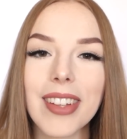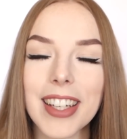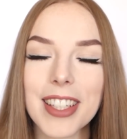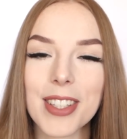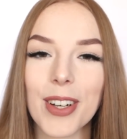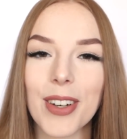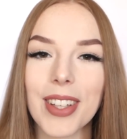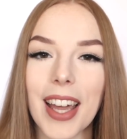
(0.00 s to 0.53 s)

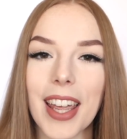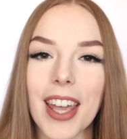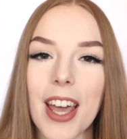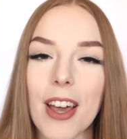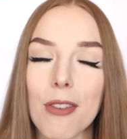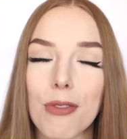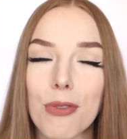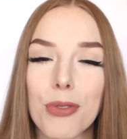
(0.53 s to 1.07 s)
next on I
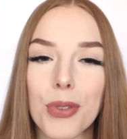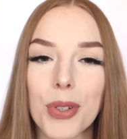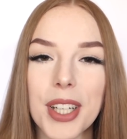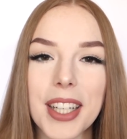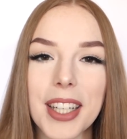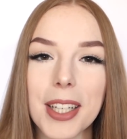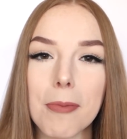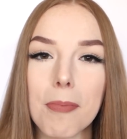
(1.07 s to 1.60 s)
have
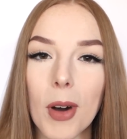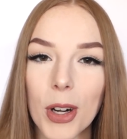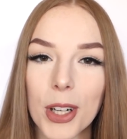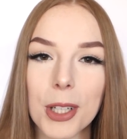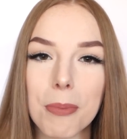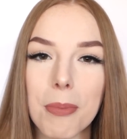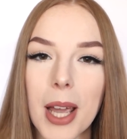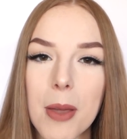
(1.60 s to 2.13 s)
3
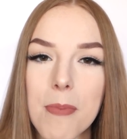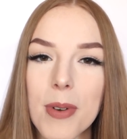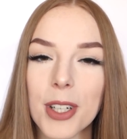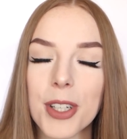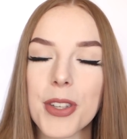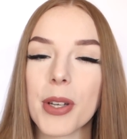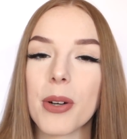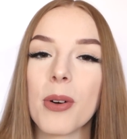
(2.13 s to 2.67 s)
marker
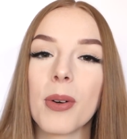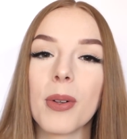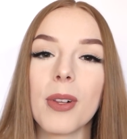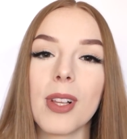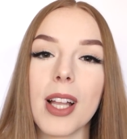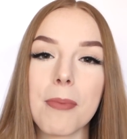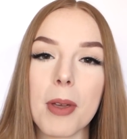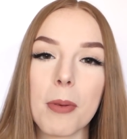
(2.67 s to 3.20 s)
papers, so
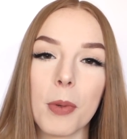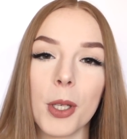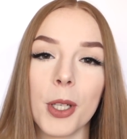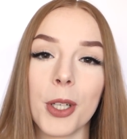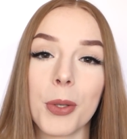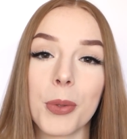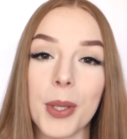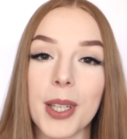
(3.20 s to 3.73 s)
let me
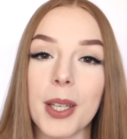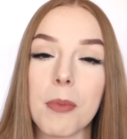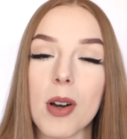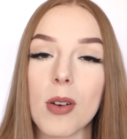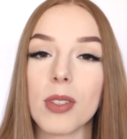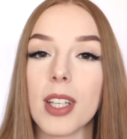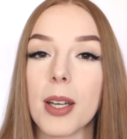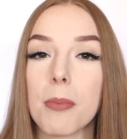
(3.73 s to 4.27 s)
be quick
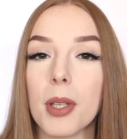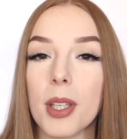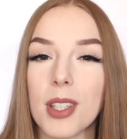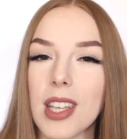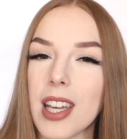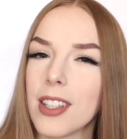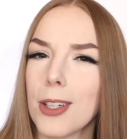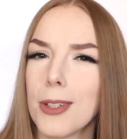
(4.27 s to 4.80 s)
about them because
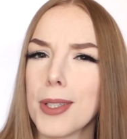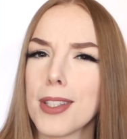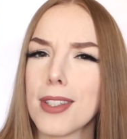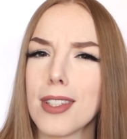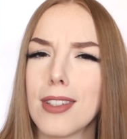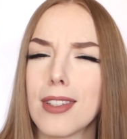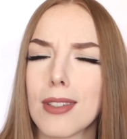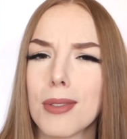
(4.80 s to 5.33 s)
I know
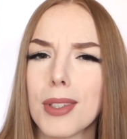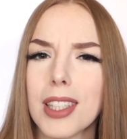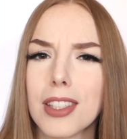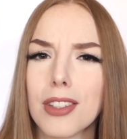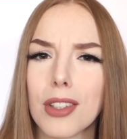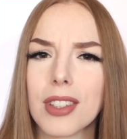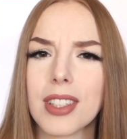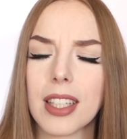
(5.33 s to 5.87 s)
it's really
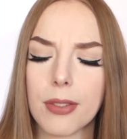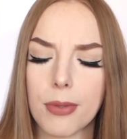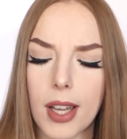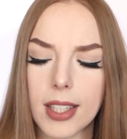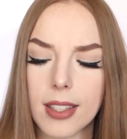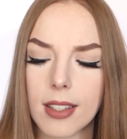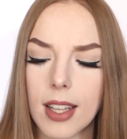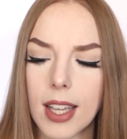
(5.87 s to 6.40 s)
not that
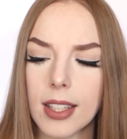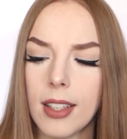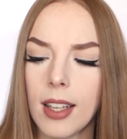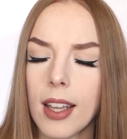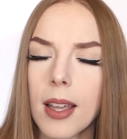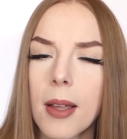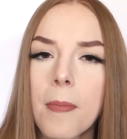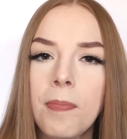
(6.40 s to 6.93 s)

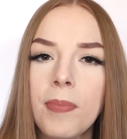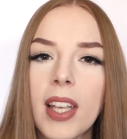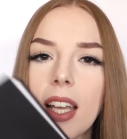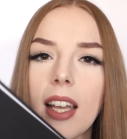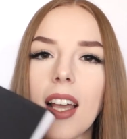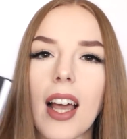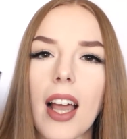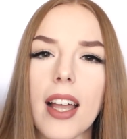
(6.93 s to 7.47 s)
fascinating.
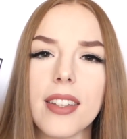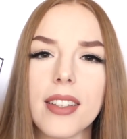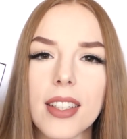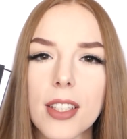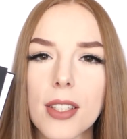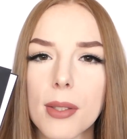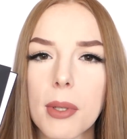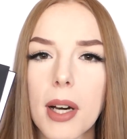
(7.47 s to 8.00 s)
And
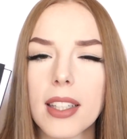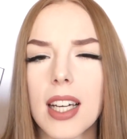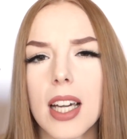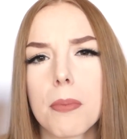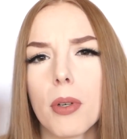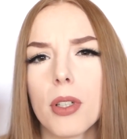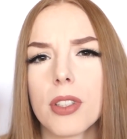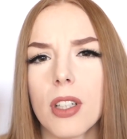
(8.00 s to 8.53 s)
this one
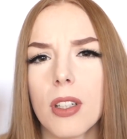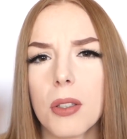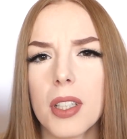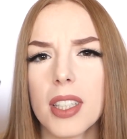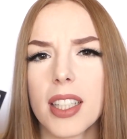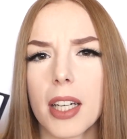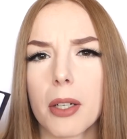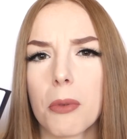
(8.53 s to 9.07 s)
I bought
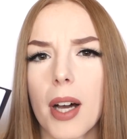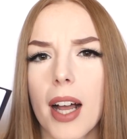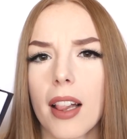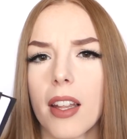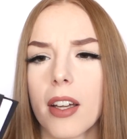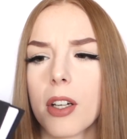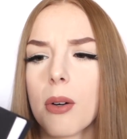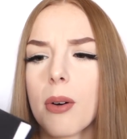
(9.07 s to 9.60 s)
already a while
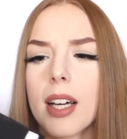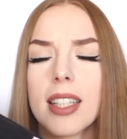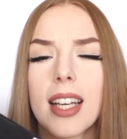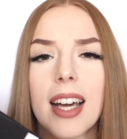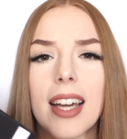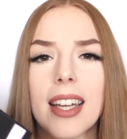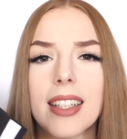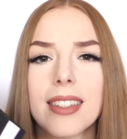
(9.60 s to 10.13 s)
ago, and
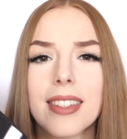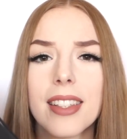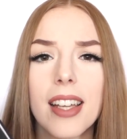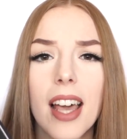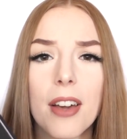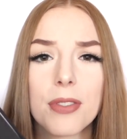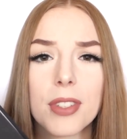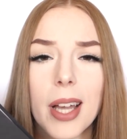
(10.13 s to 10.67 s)
I didn't
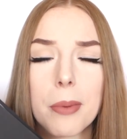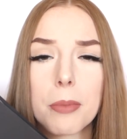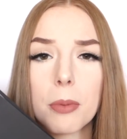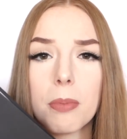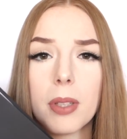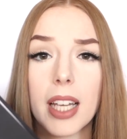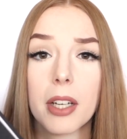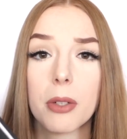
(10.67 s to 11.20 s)
have time to
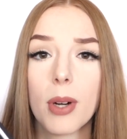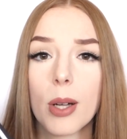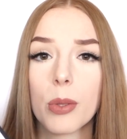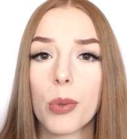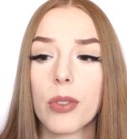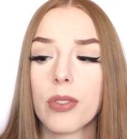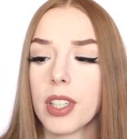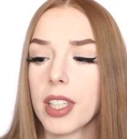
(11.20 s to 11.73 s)
play around with